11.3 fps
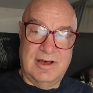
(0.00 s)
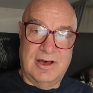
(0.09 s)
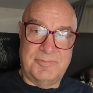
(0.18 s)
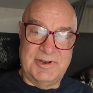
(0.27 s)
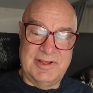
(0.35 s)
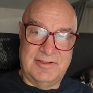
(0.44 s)

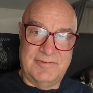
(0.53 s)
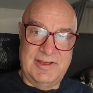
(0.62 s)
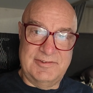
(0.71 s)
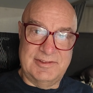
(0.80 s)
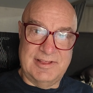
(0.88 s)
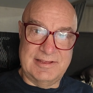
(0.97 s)
up in
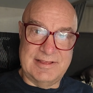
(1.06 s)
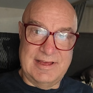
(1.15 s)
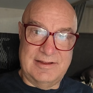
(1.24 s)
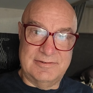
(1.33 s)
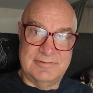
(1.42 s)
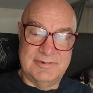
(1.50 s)
elevation like
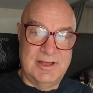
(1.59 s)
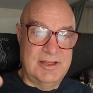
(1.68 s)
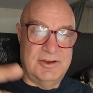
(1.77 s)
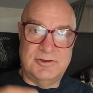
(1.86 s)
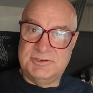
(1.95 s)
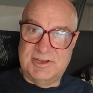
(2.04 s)
that?
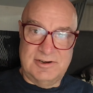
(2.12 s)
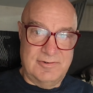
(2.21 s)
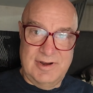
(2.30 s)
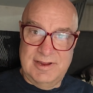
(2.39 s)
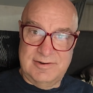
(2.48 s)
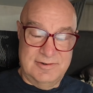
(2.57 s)
Your
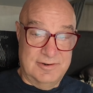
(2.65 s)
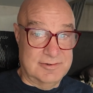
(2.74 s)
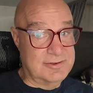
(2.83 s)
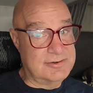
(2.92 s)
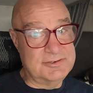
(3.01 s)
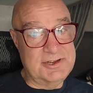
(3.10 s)
generator, your
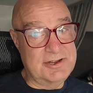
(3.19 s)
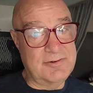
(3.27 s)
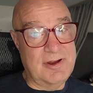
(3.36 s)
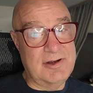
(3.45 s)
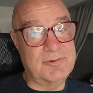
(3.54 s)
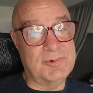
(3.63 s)
little
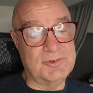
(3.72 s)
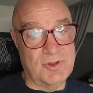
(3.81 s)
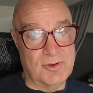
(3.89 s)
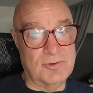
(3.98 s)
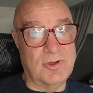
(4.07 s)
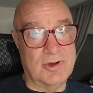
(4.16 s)
generator, will
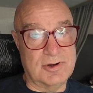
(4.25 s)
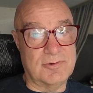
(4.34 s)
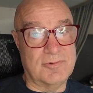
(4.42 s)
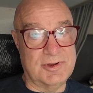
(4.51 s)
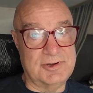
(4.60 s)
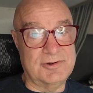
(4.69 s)
no longer
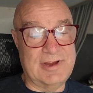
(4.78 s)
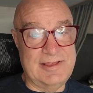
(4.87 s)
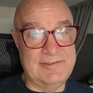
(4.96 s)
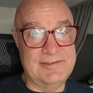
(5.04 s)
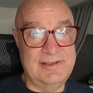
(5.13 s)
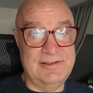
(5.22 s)
run your
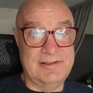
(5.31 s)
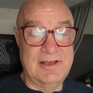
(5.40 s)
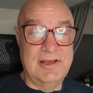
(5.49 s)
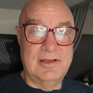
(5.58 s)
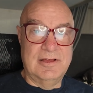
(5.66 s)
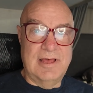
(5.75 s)
AC.
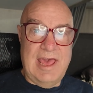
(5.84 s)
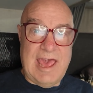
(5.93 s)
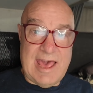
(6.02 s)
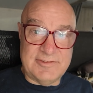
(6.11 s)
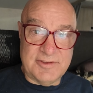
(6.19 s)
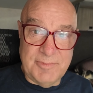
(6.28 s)

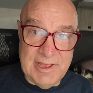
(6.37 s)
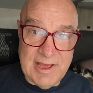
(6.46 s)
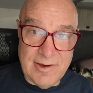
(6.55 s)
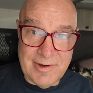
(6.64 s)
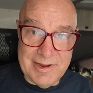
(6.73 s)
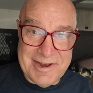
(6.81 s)
Ask me
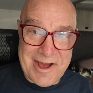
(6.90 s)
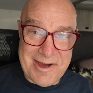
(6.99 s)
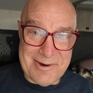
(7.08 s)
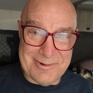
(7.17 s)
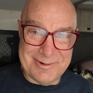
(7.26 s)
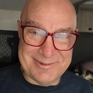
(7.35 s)
how I know.